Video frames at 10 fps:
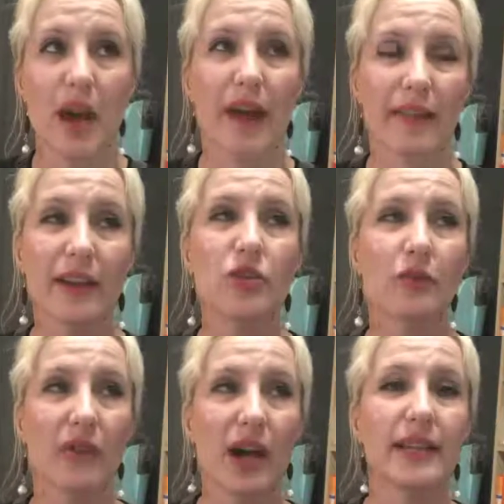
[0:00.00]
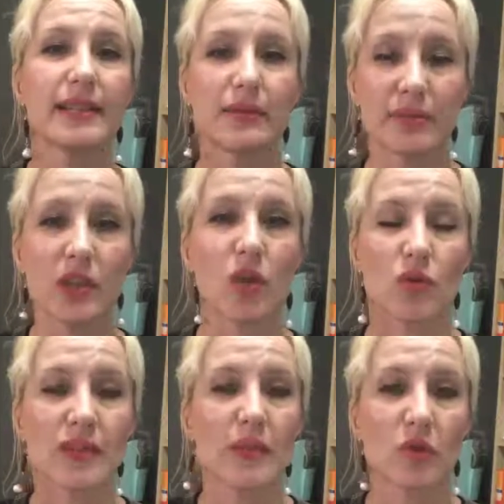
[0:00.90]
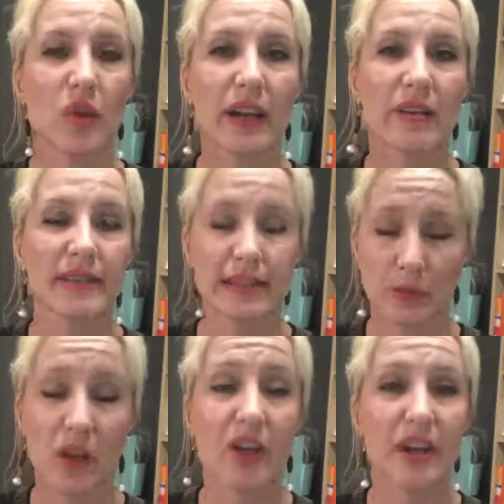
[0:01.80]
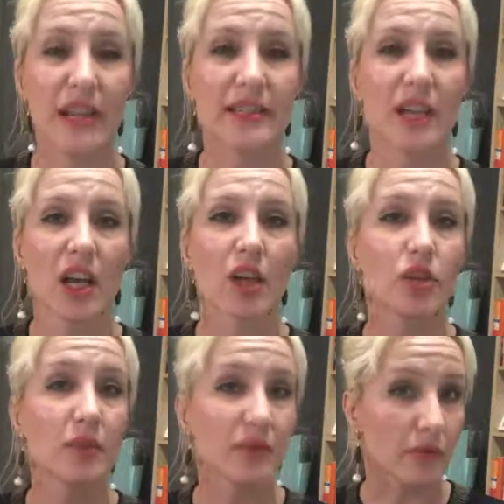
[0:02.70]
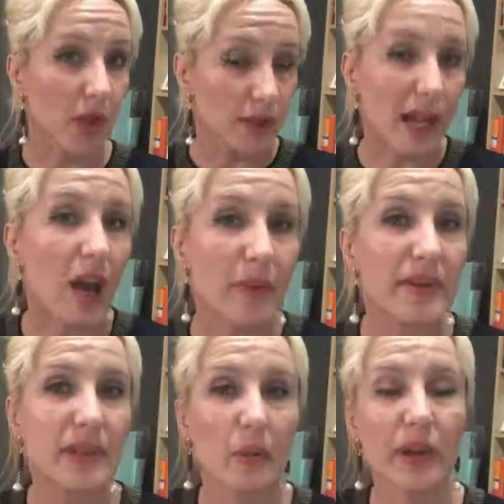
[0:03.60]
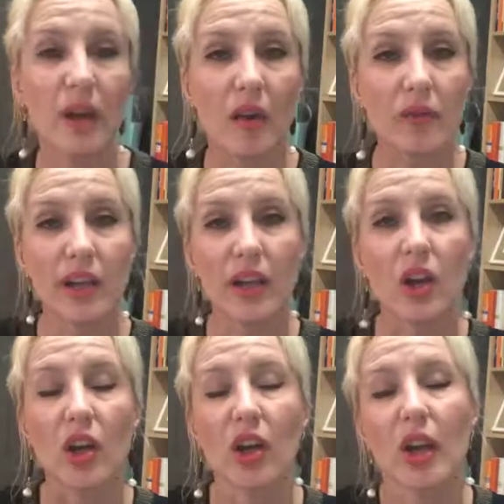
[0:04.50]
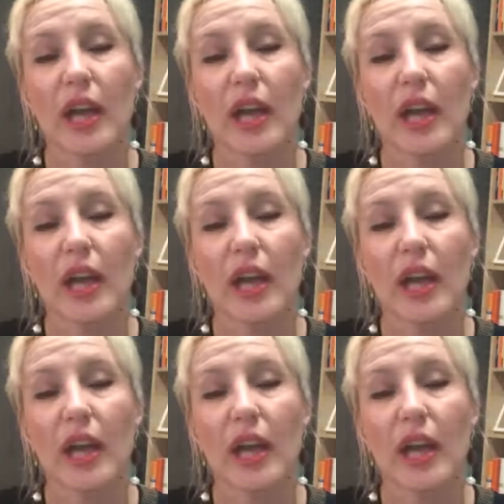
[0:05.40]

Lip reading: I like to find some, you know, similarities in terms of topics that we cover here.